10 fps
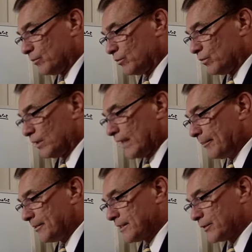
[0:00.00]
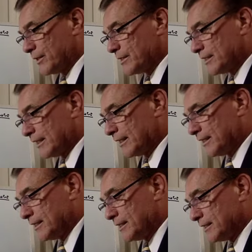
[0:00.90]
What happens in a question like that
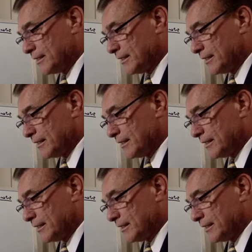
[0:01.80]
is